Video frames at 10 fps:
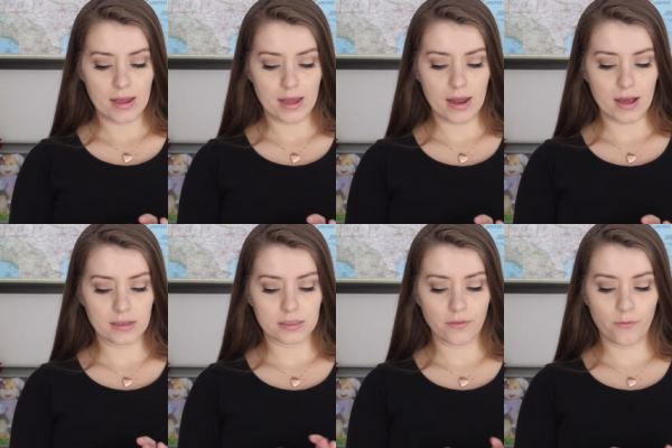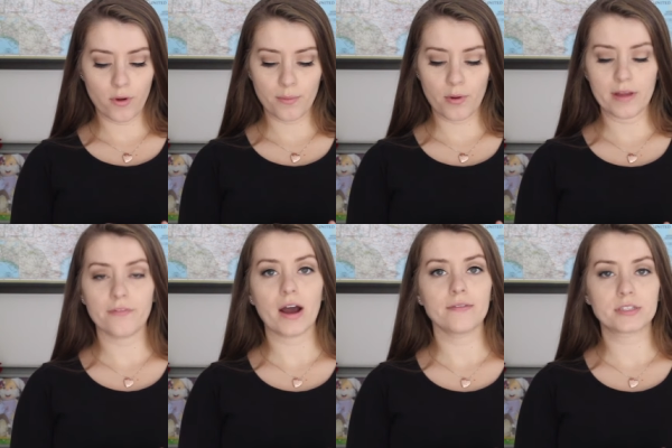and has four point
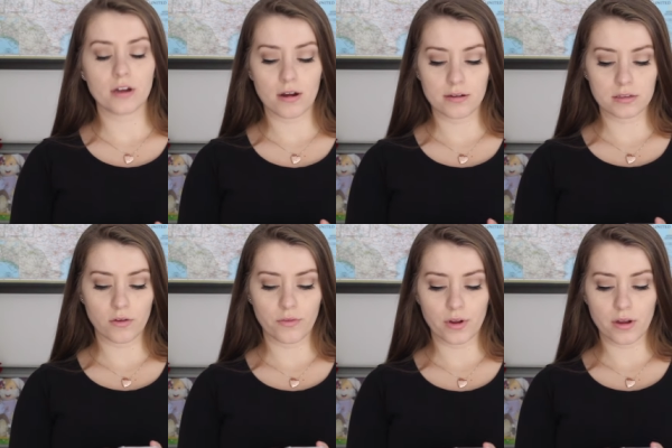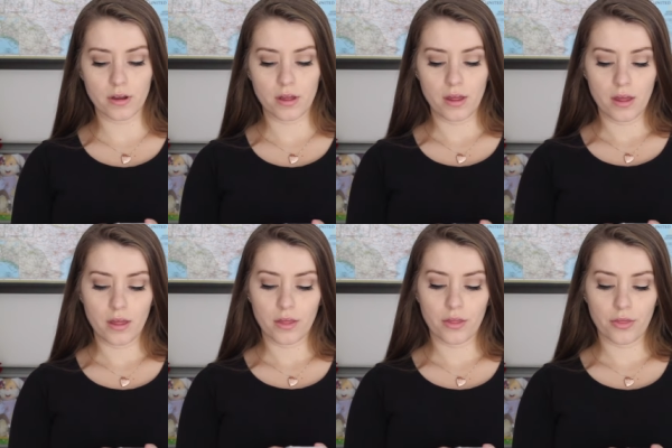five stars over
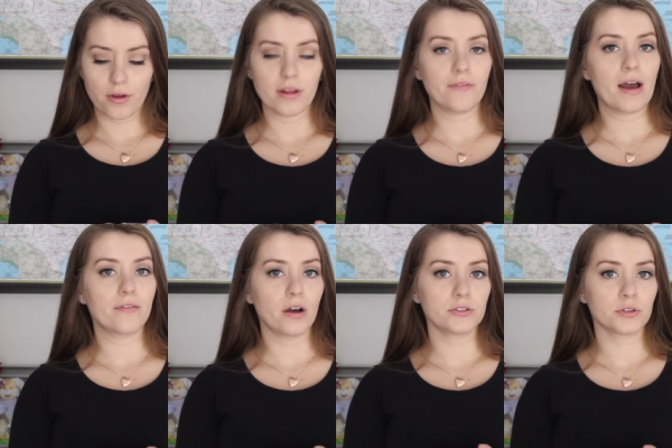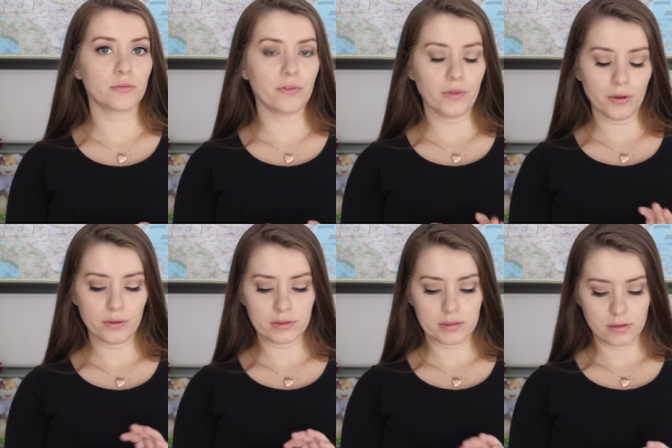three thousand five hundred
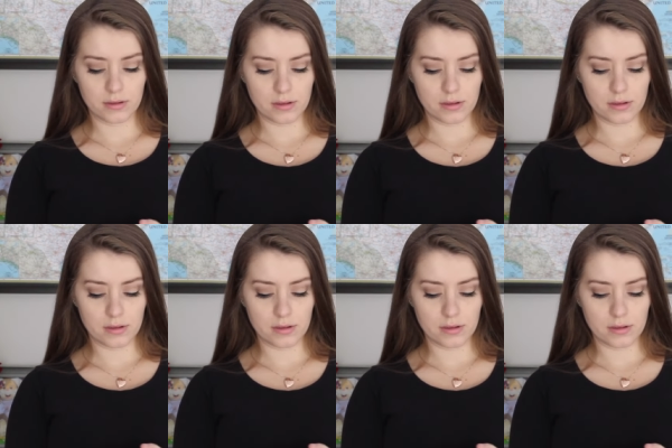reviews.